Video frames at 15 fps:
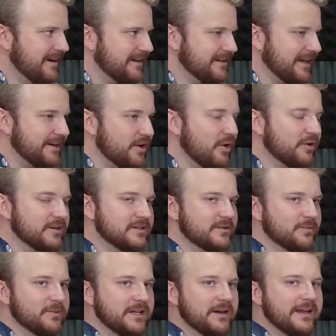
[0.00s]
They notice that
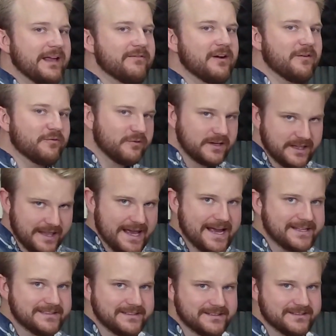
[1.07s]
when they gave out free
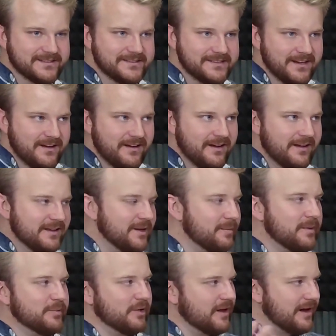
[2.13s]
glasses, the
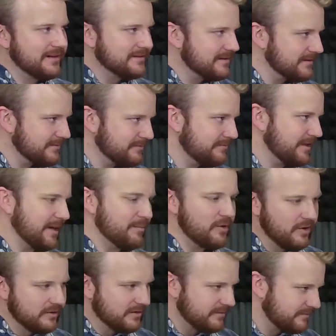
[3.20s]
people lost them, they
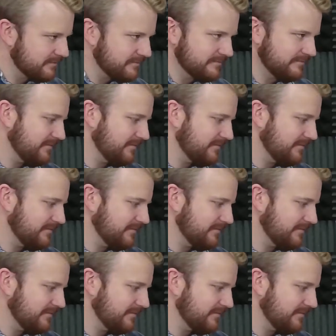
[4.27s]
broke them,